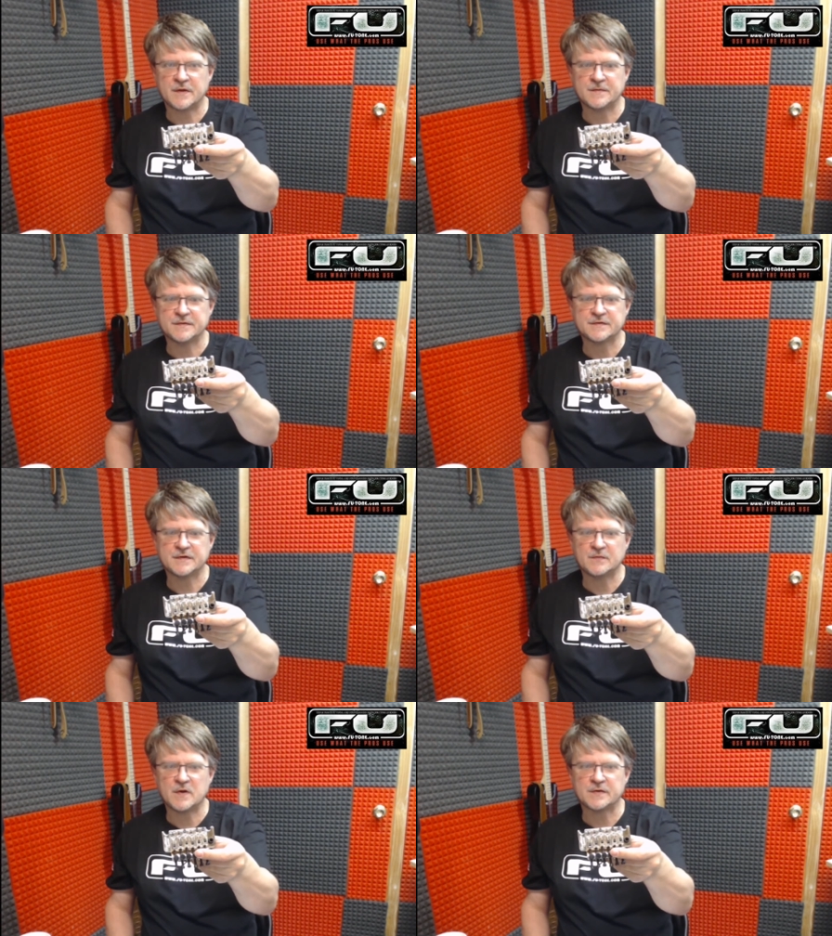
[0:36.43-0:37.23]
I'm just
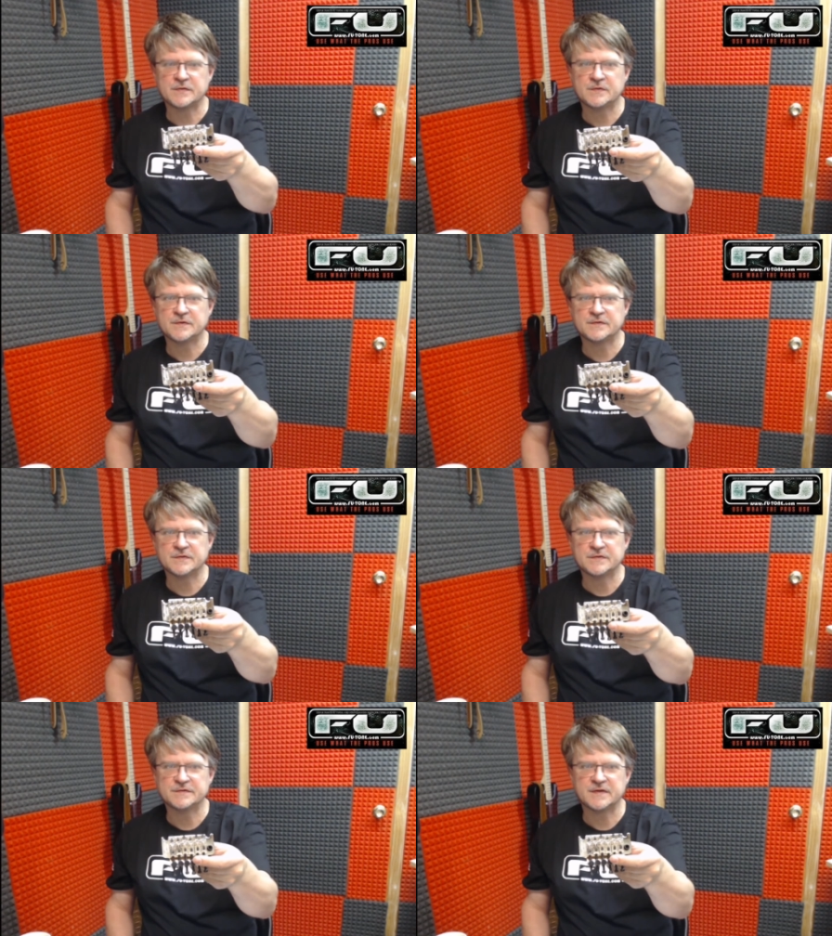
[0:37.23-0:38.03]
going to walk through and show
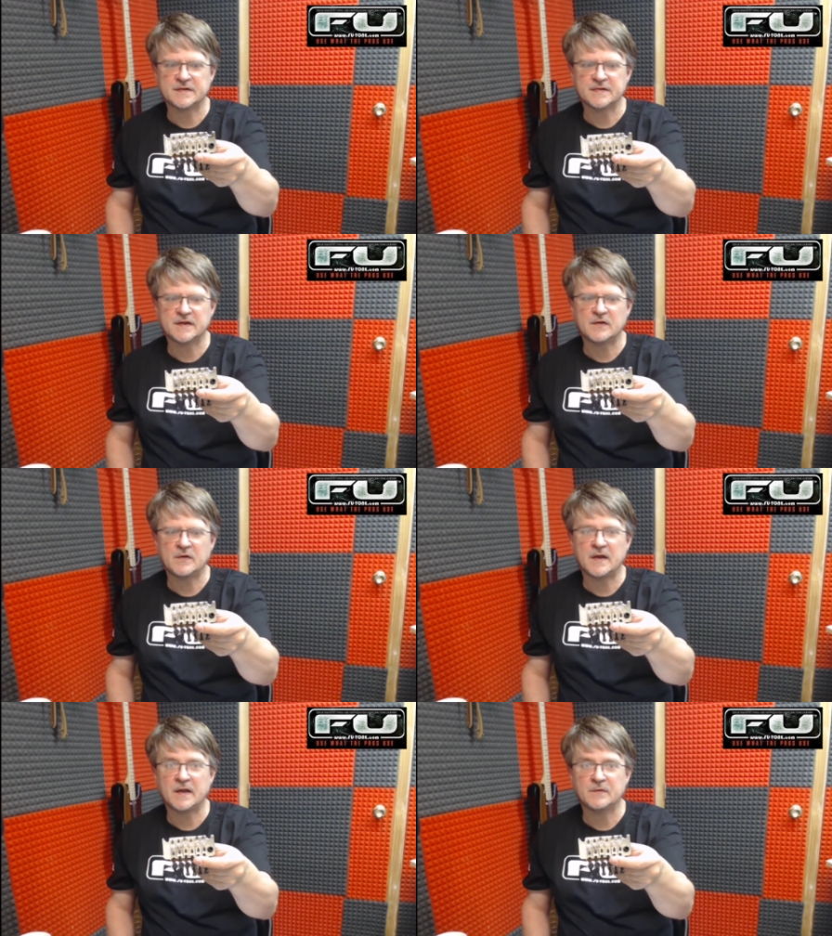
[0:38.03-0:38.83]
you exactly
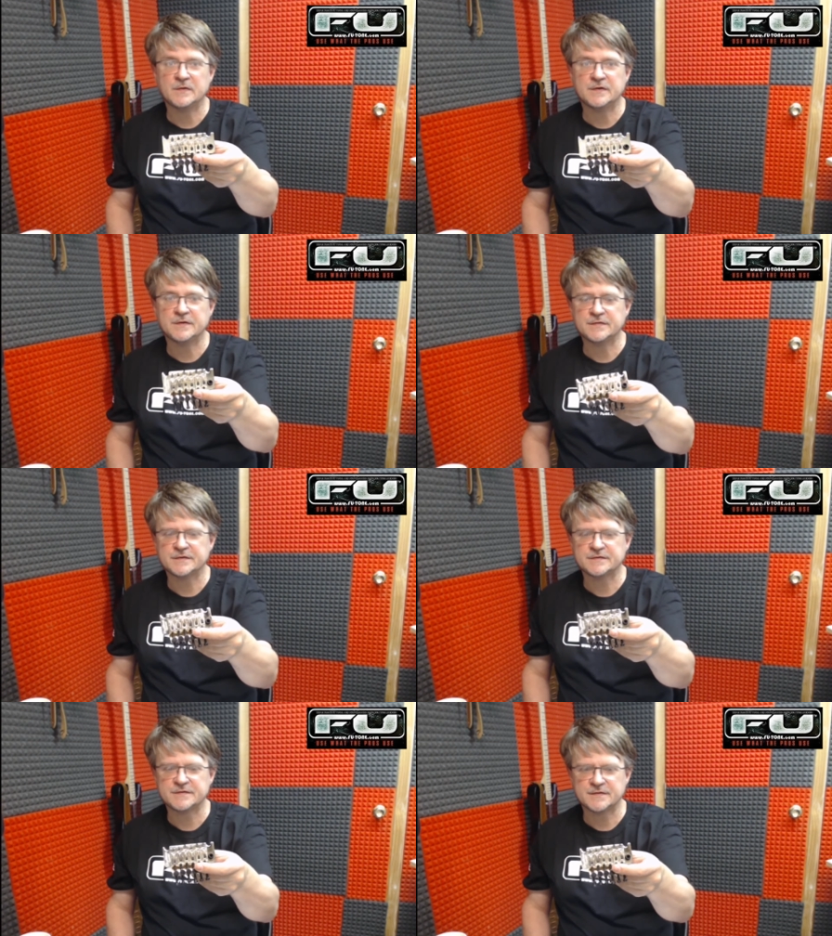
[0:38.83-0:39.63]
how I would do
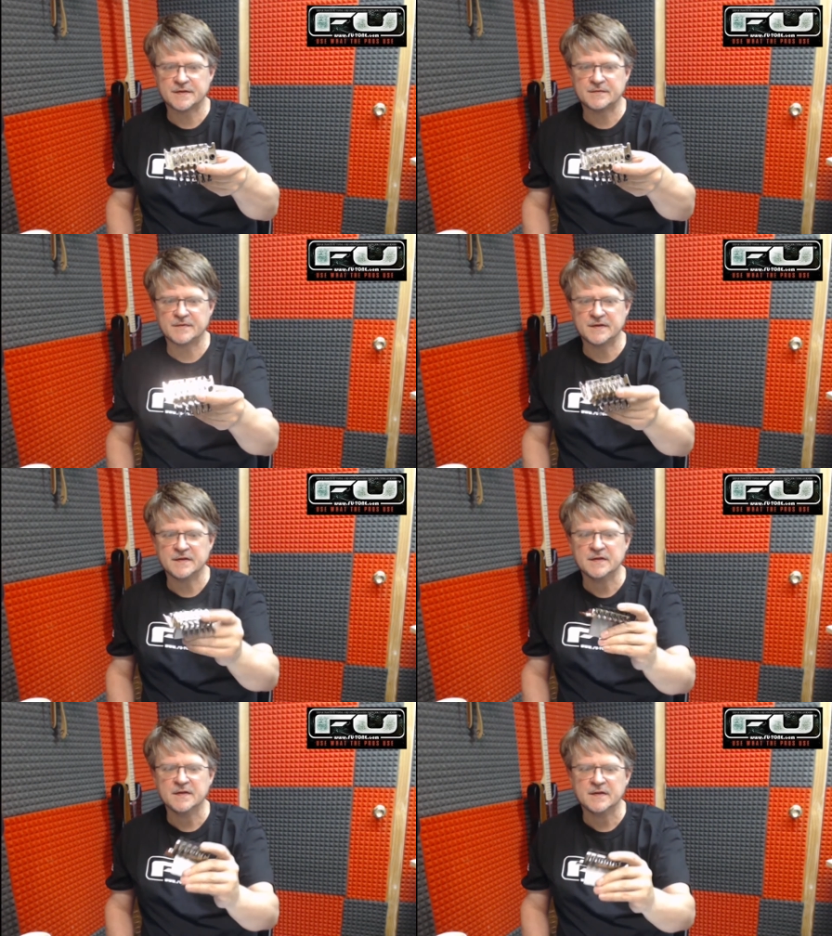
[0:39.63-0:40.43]
this, so that way
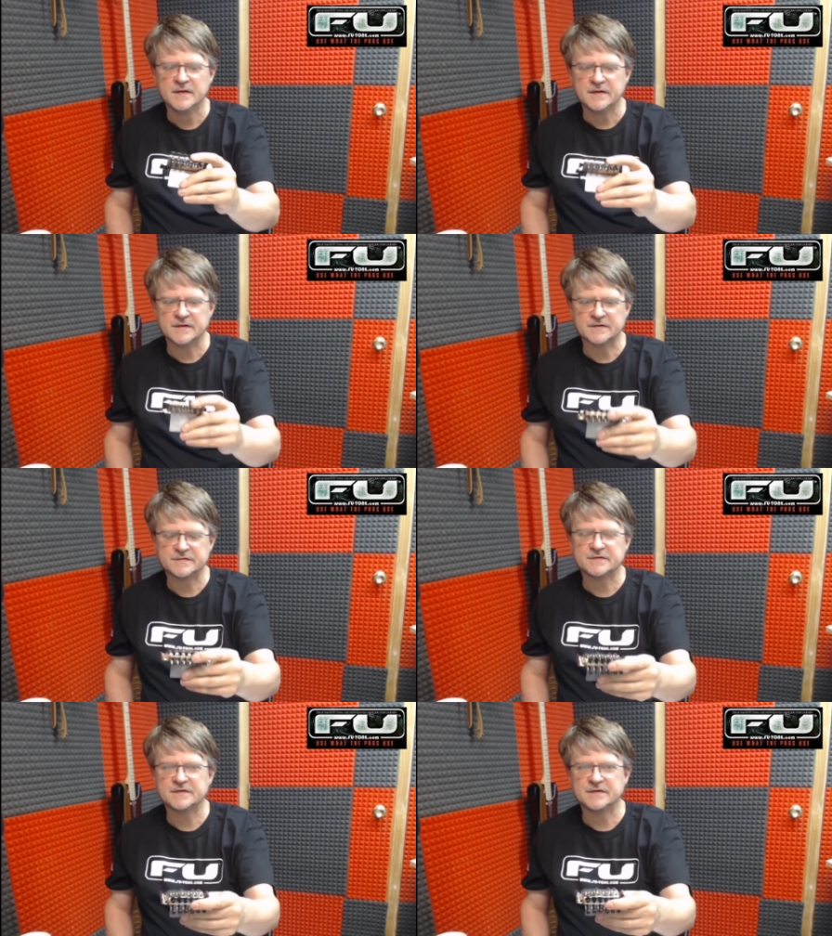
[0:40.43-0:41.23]
it'll
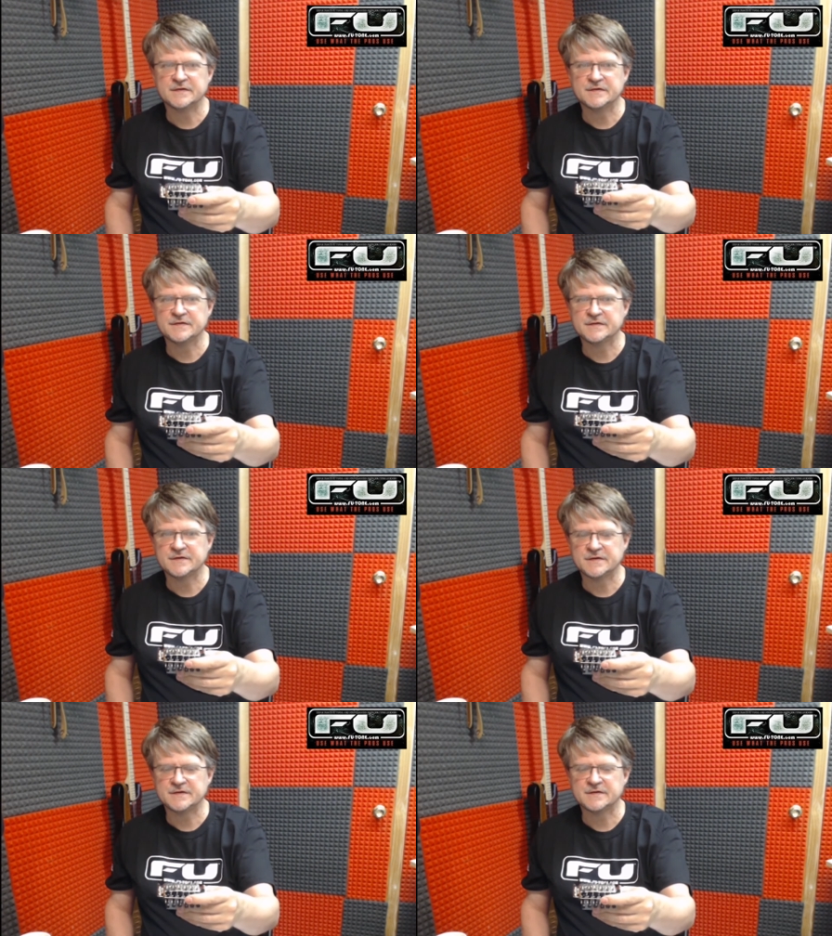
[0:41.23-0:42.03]
still get your
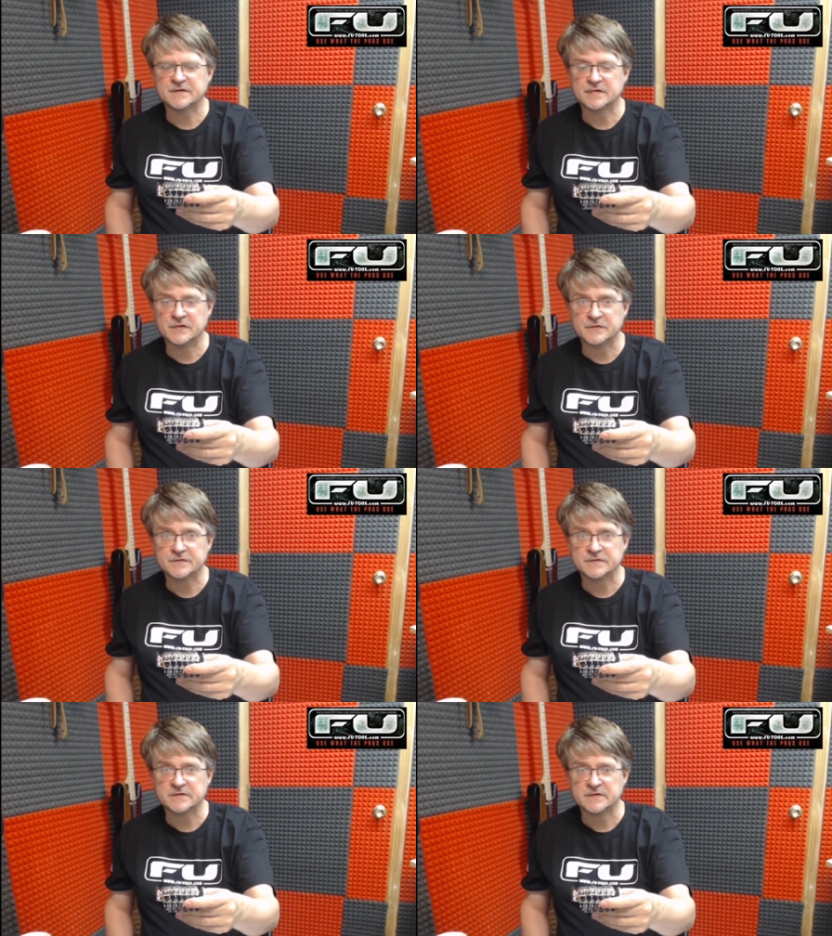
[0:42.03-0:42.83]
intonation
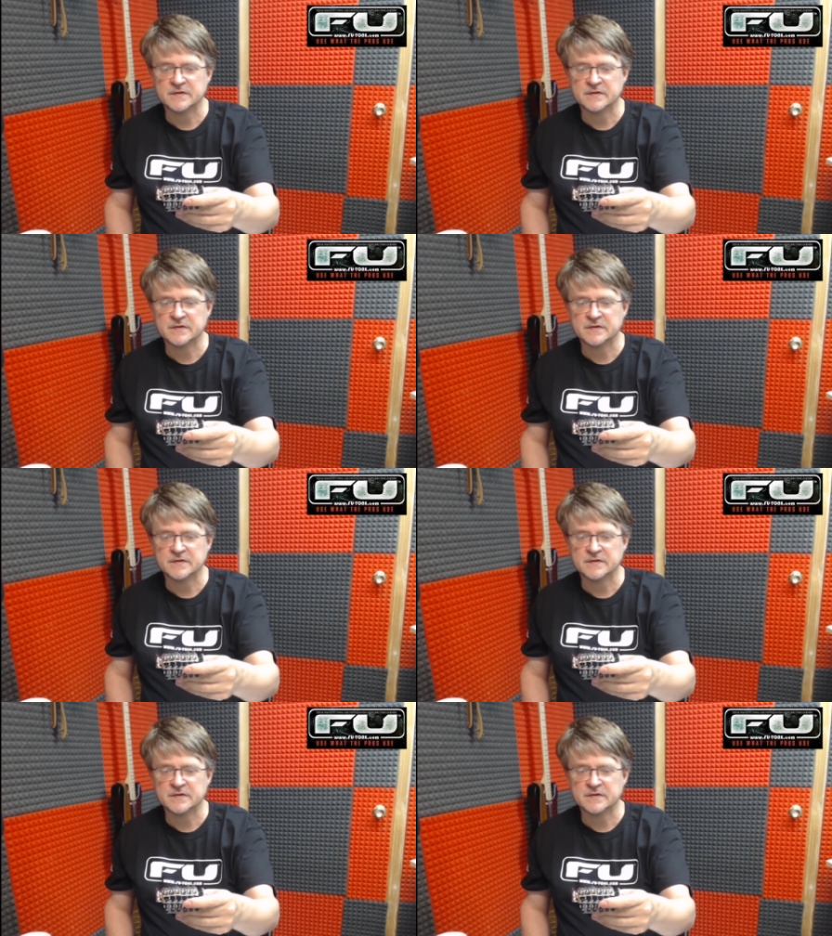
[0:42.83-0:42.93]
close